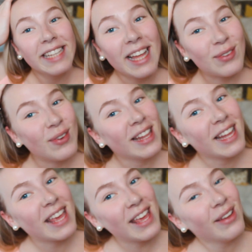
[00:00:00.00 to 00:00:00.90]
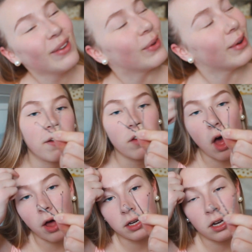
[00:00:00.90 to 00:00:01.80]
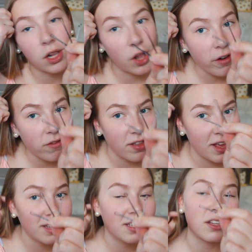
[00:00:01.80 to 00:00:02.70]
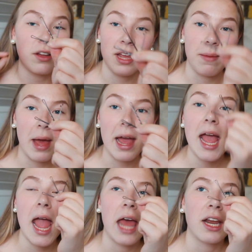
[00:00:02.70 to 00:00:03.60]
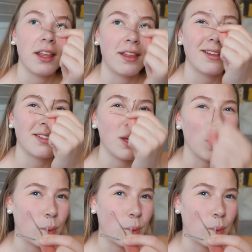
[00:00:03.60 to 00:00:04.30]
it's really cute. I've gotten a lot of these on eBay, and I think it's like